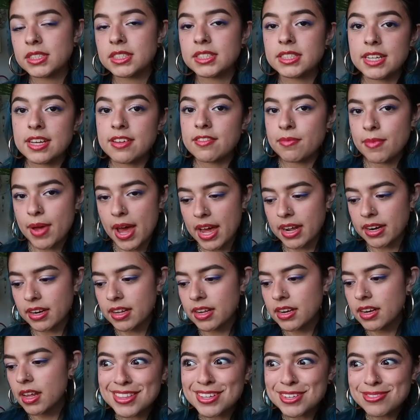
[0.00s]
Steve
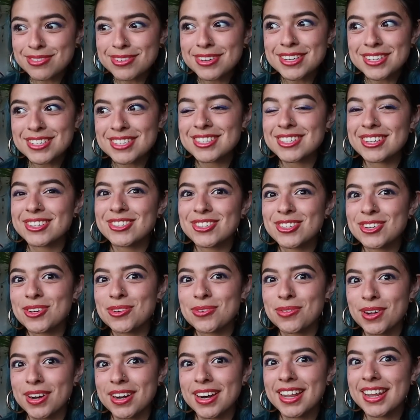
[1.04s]
Madden. This one is such a good
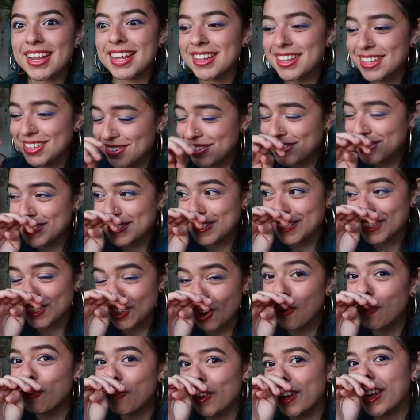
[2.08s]
one. Like this one's
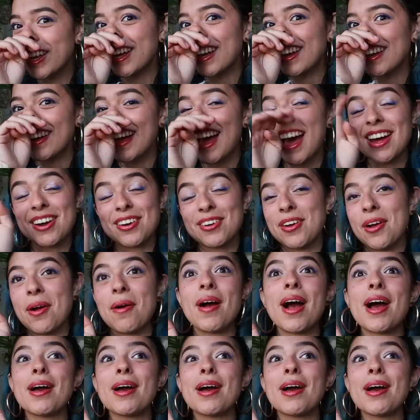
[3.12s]
so freaking good. I don't know.